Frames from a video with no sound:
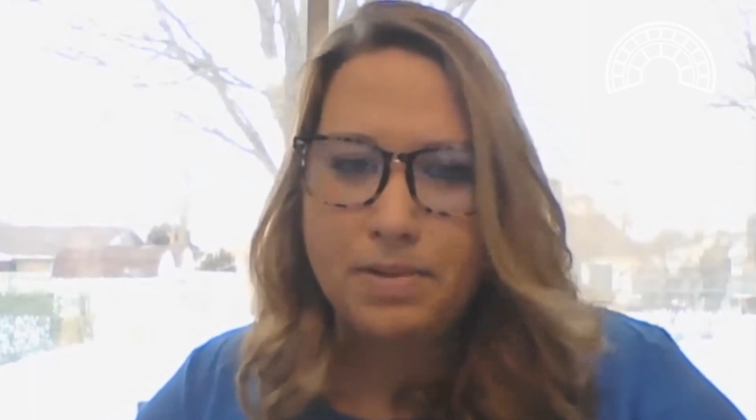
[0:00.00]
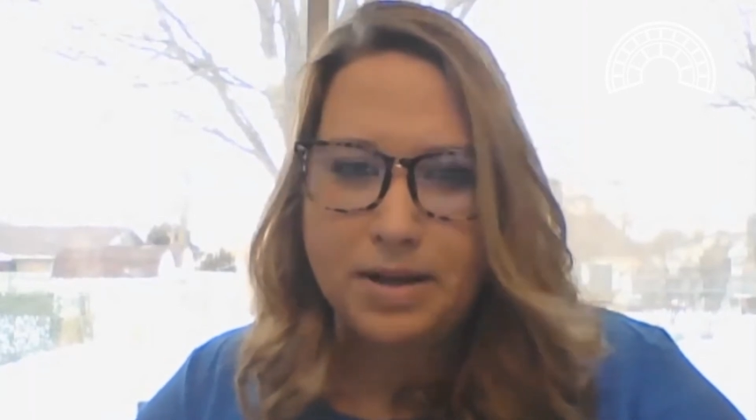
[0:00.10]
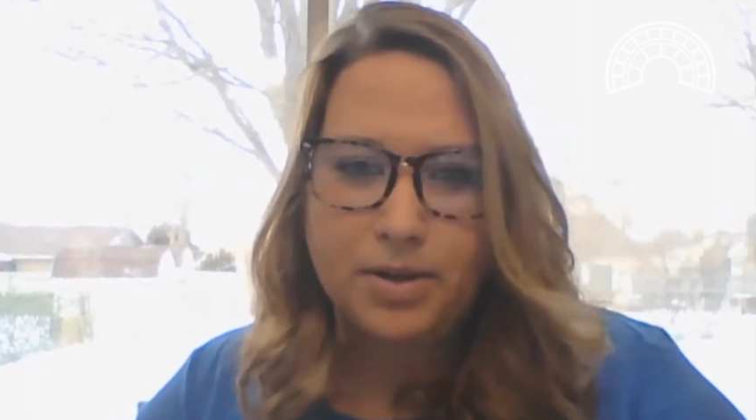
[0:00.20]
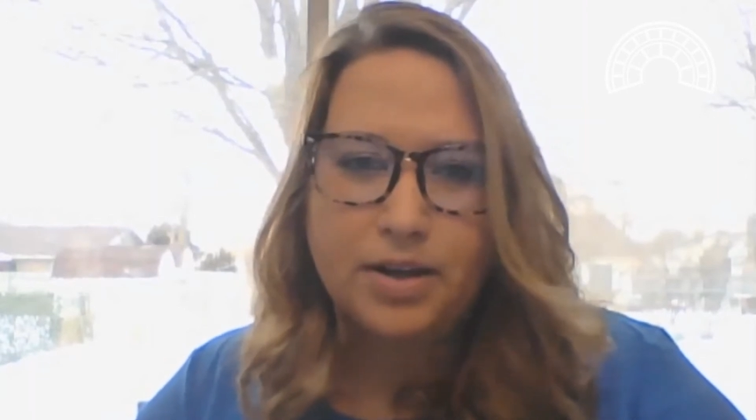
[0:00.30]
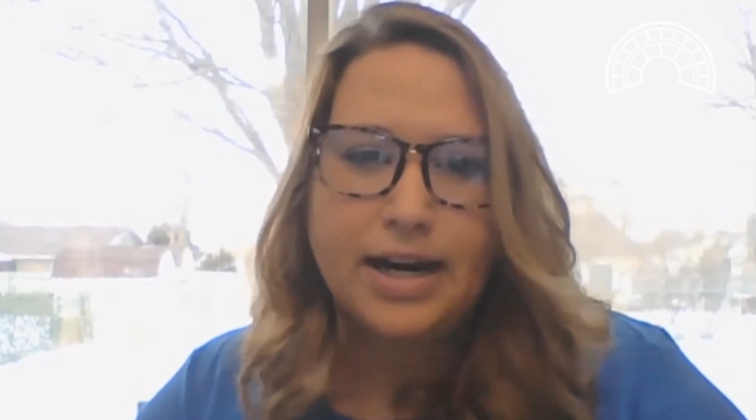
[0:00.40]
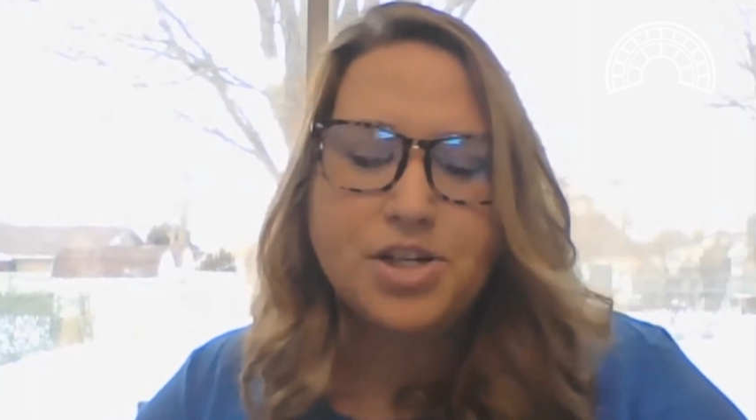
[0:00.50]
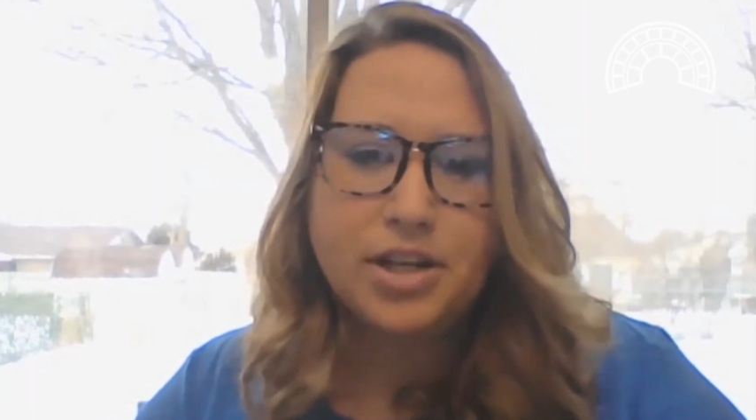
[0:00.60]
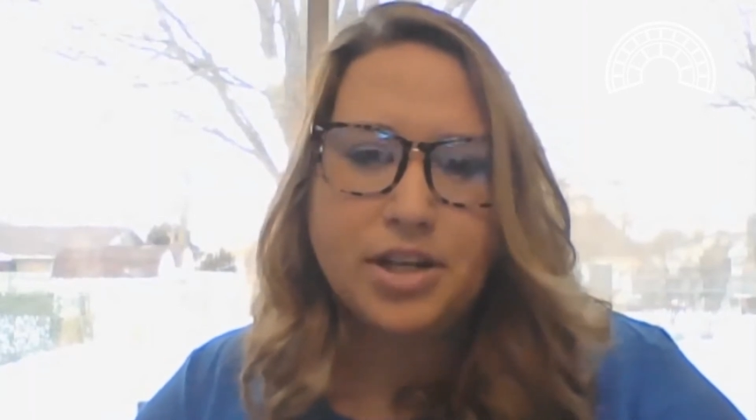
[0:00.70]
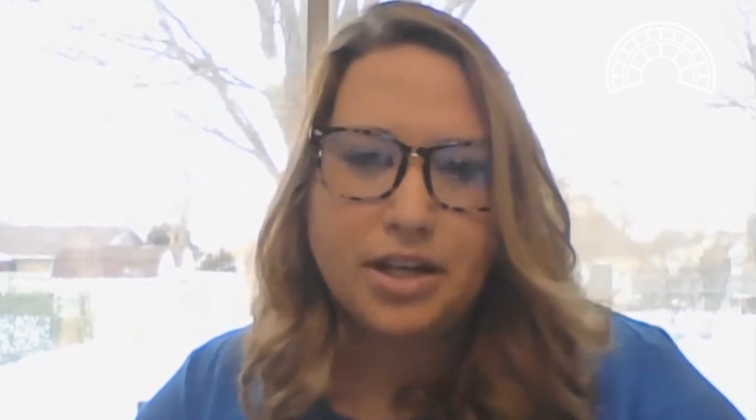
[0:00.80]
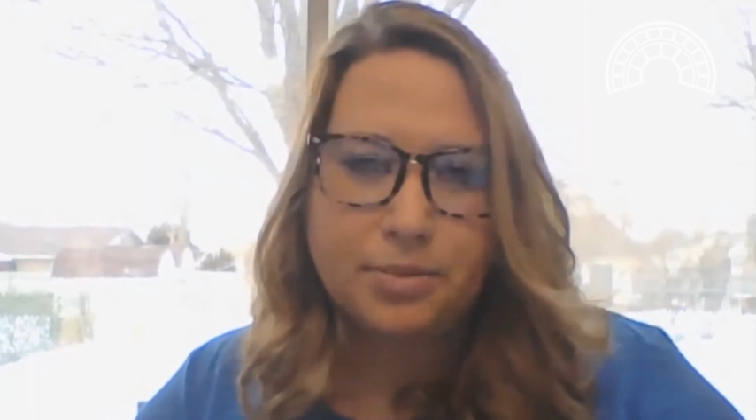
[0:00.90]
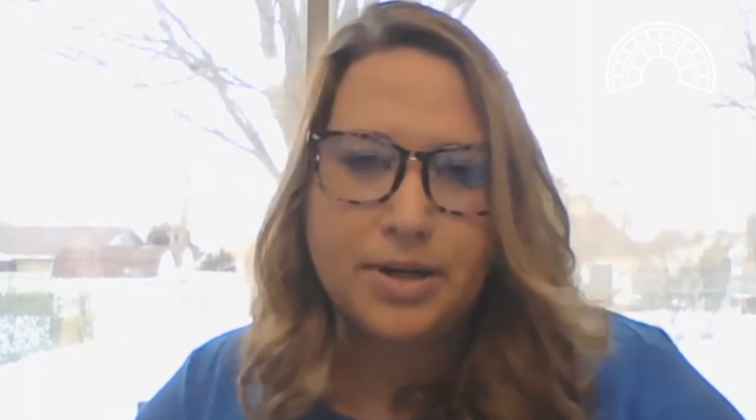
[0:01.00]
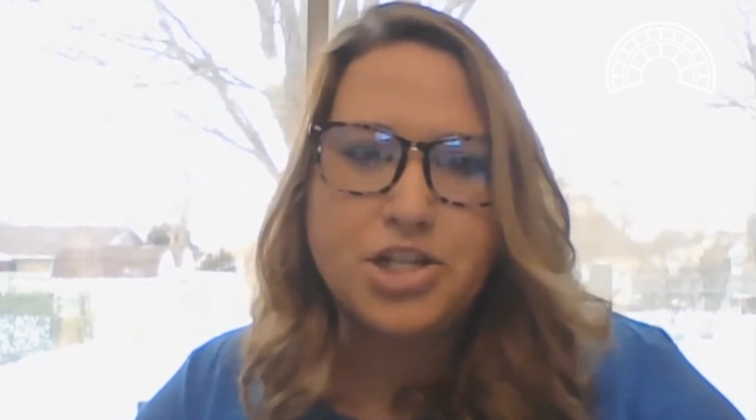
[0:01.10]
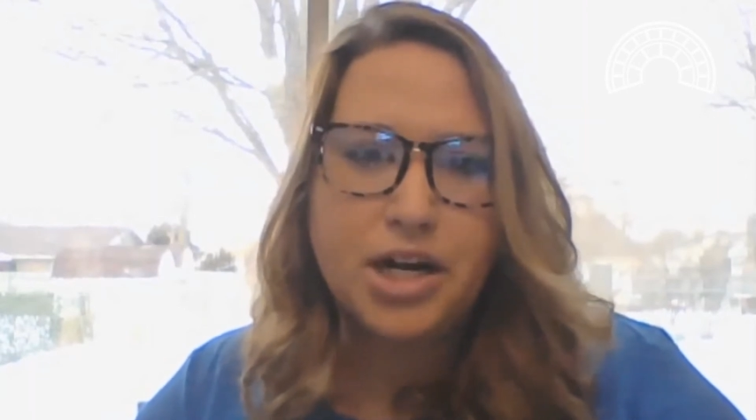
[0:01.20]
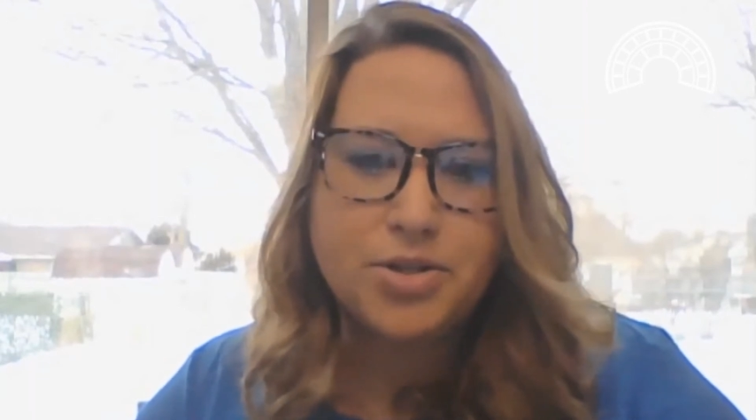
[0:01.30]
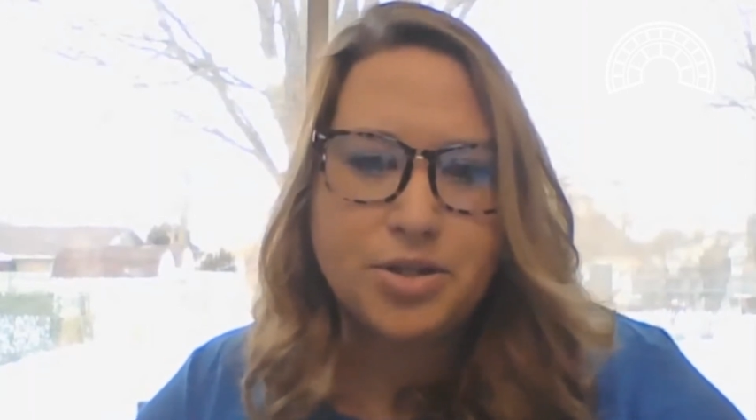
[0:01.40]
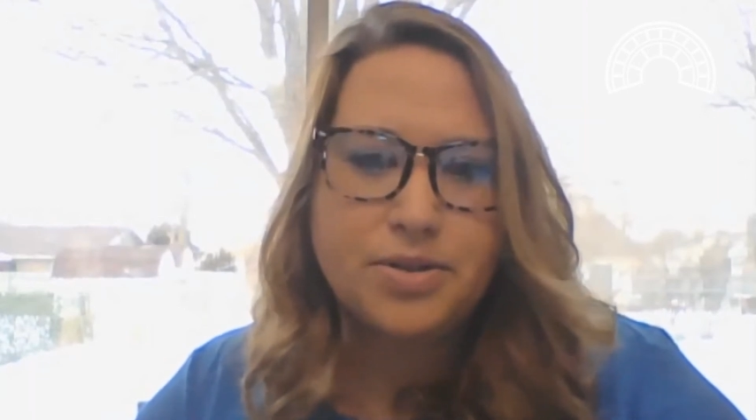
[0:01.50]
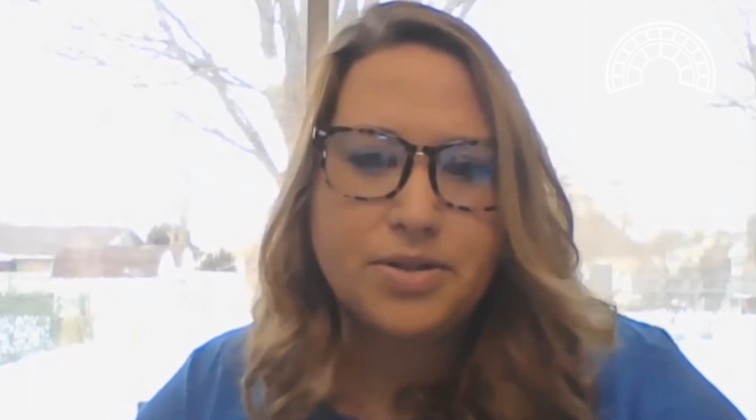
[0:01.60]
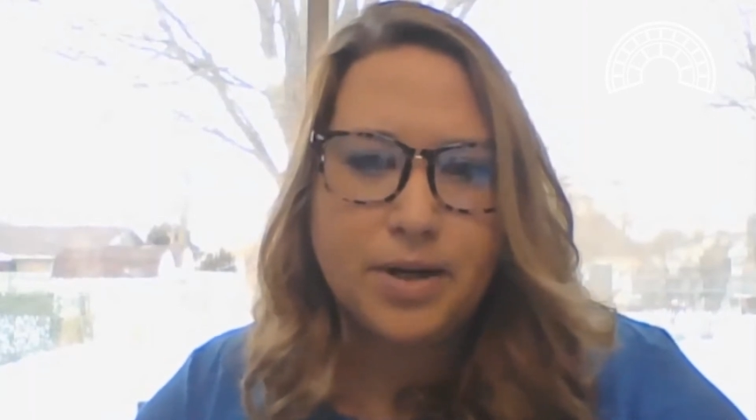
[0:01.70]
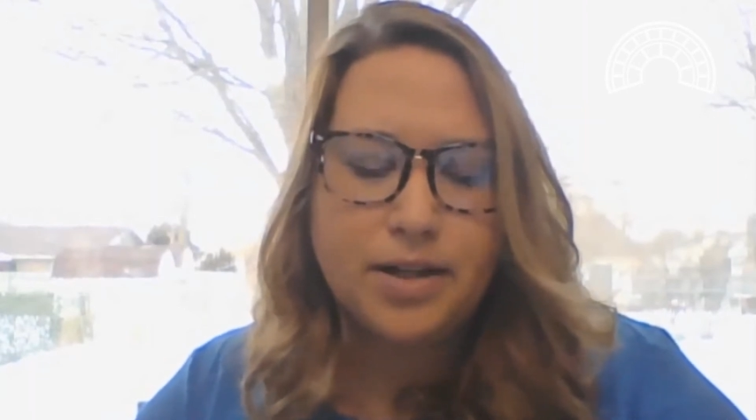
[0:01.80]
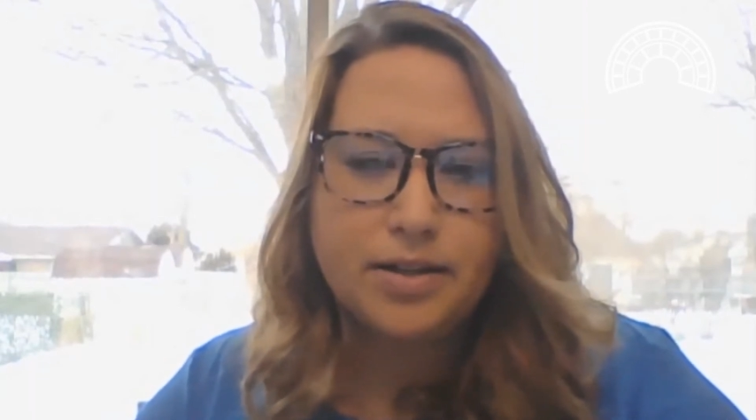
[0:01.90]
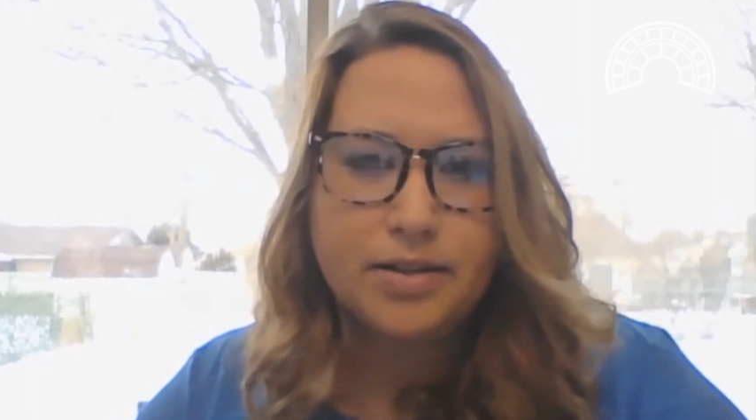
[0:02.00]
people are actually going to reach out to as well.